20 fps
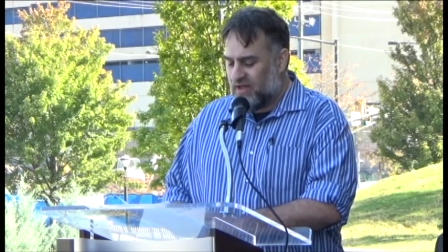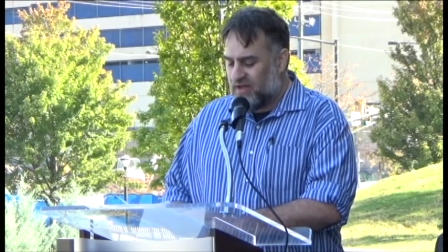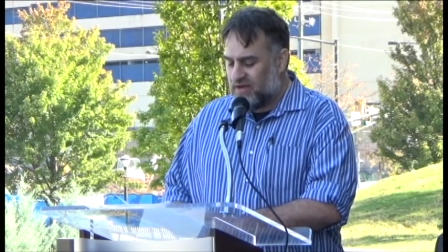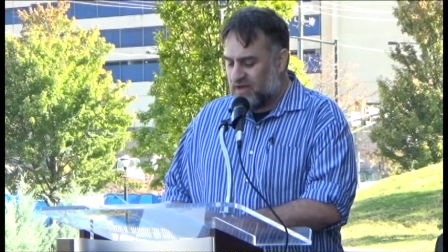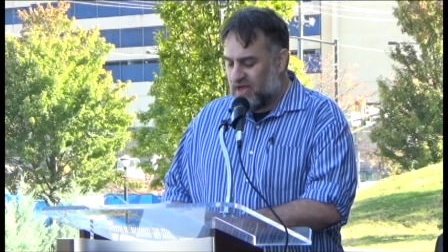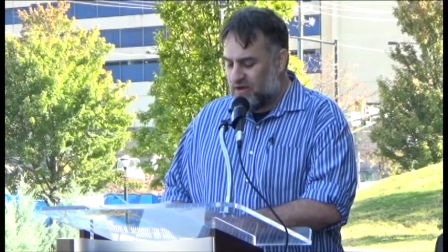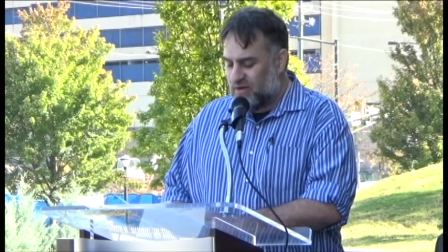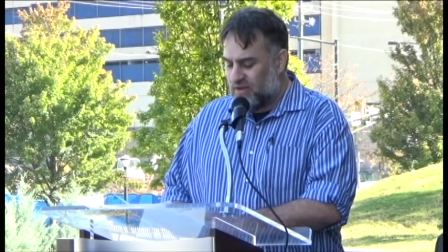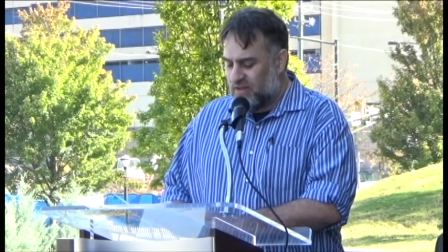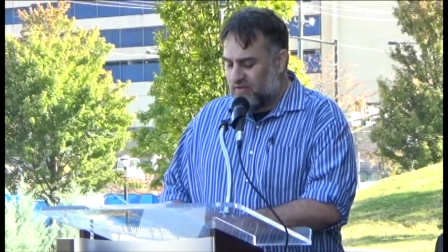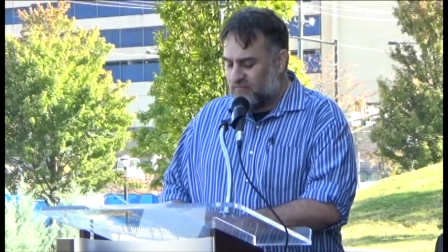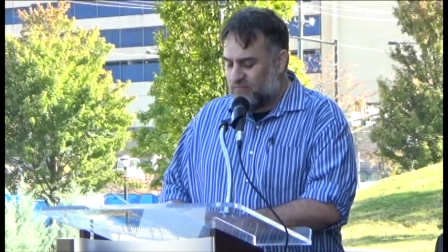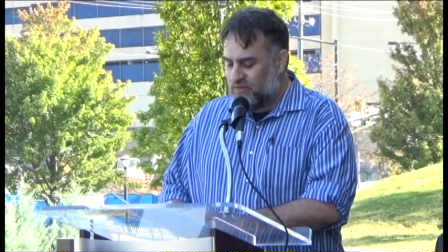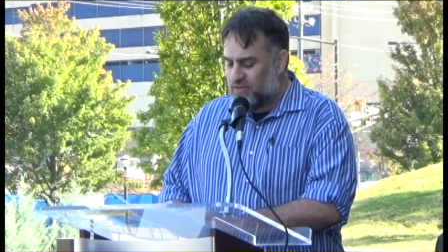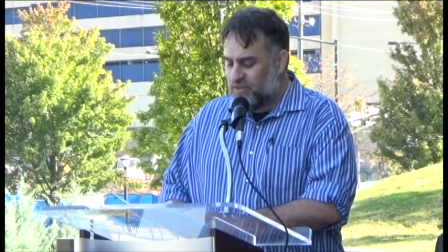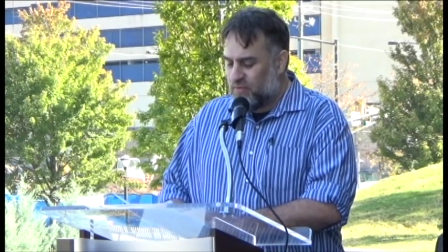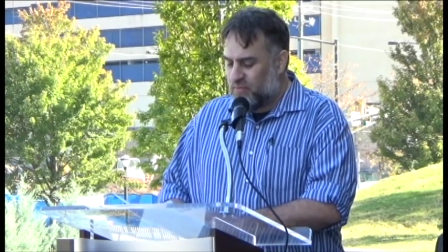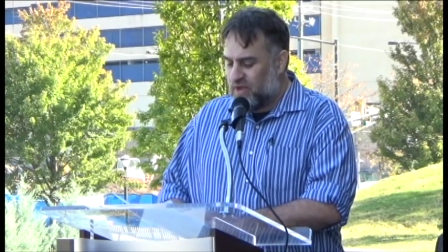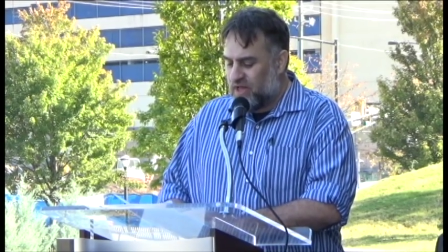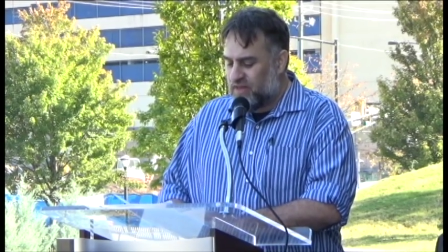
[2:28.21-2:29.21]
not only
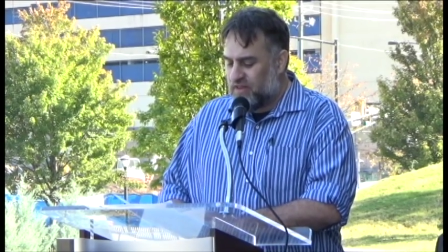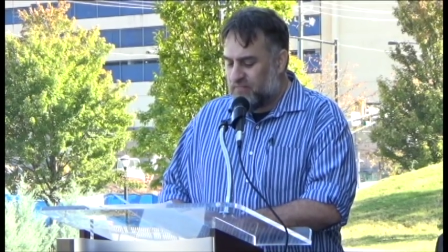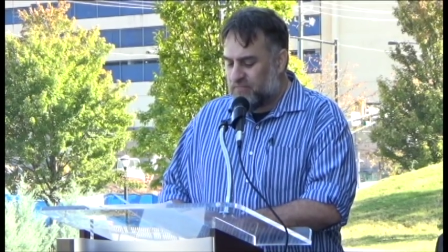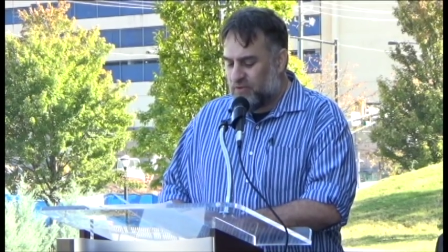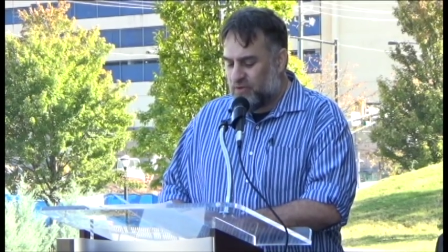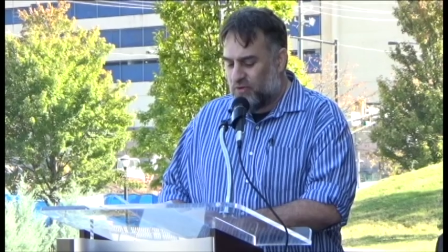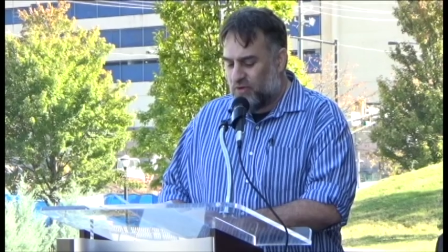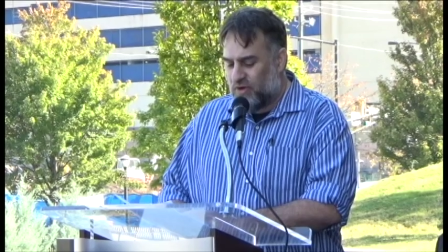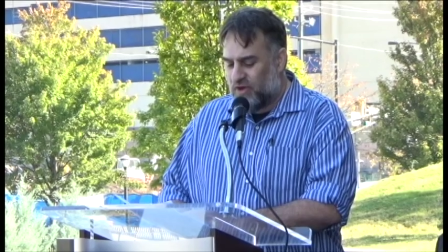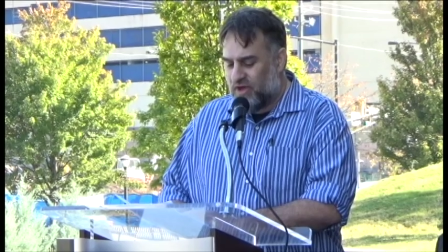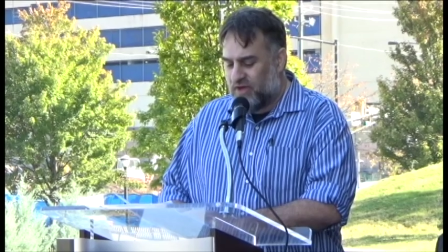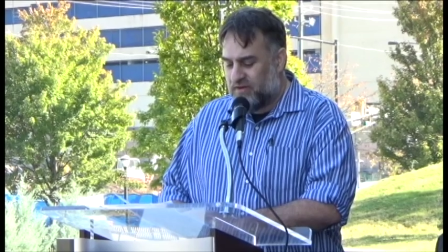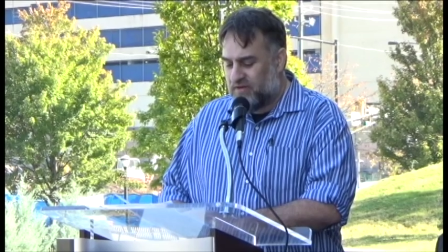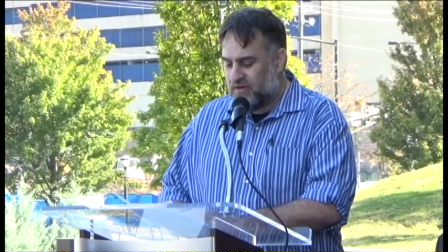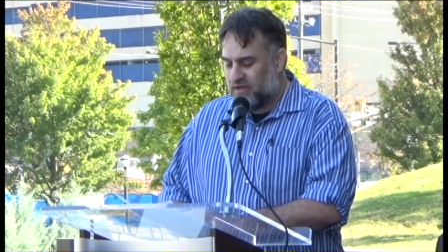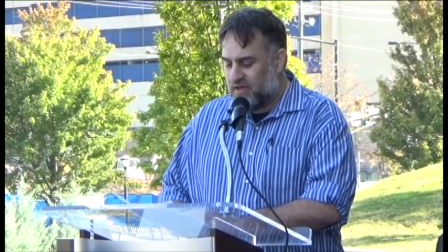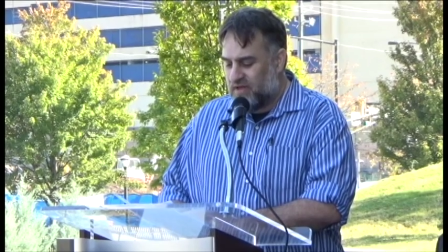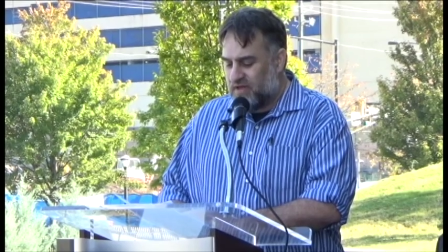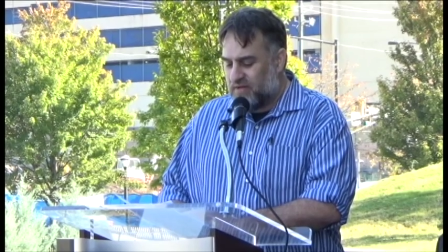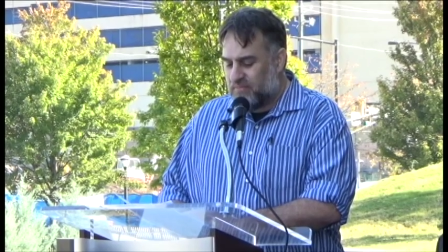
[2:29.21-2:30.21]
for the
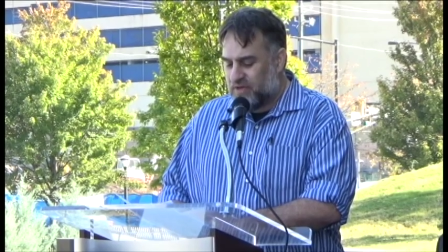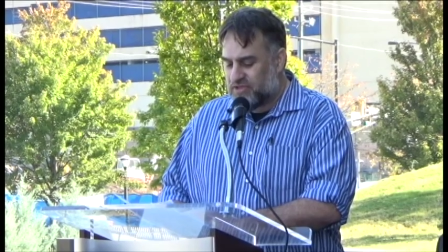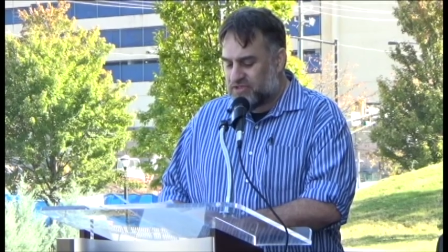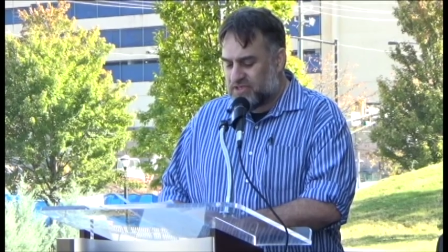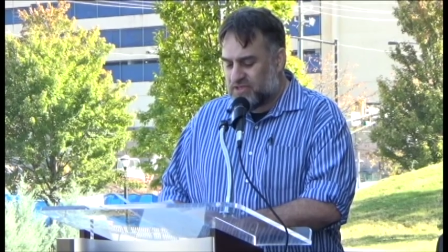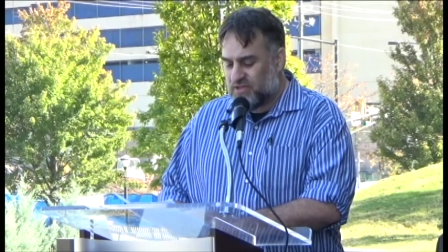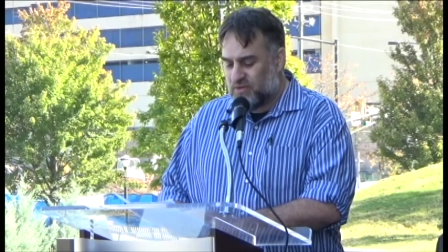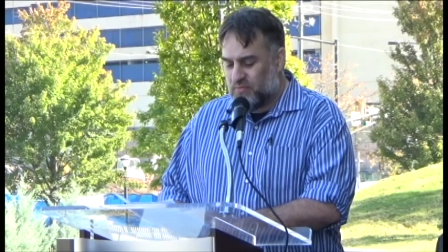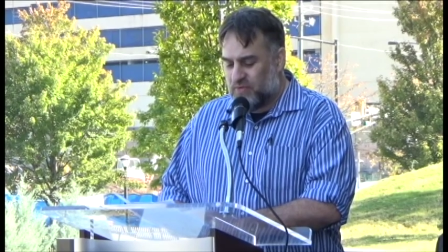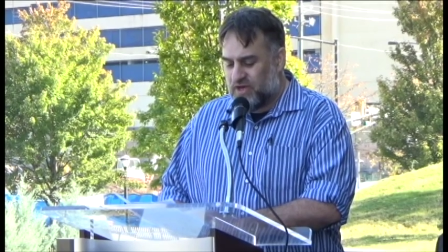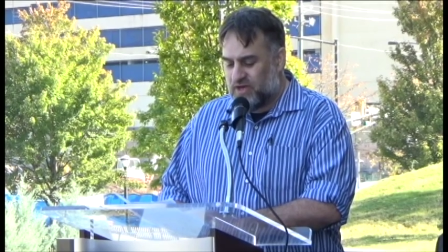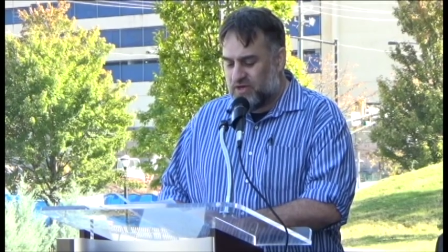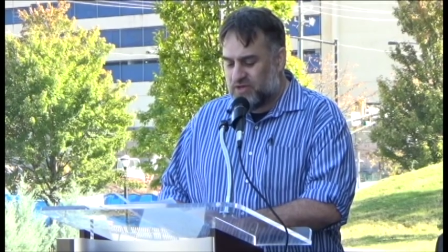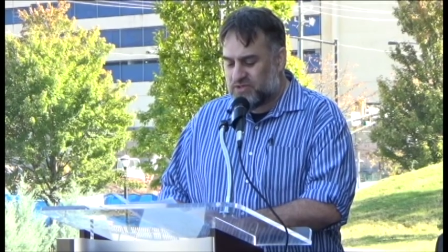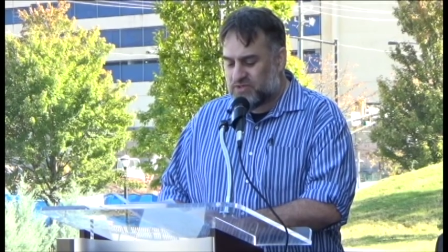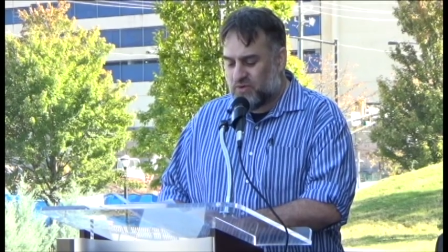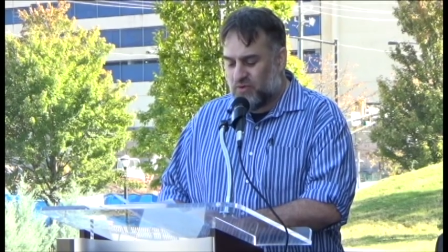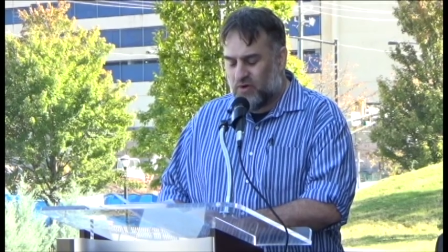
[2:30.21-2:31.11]
well-employed, but to the widows,